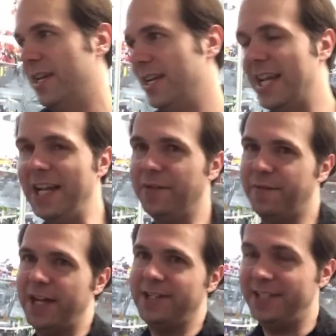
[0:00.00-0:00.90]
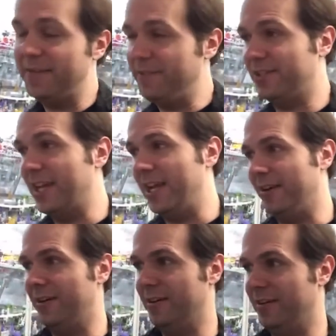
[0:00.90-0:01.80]
He had to fight Devastator
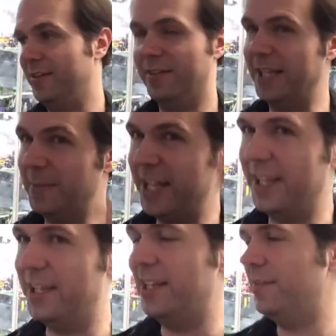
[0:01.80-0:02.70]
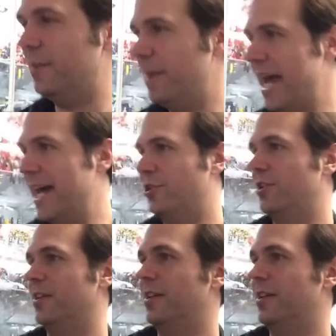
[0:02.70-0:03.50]
to like make it an even match.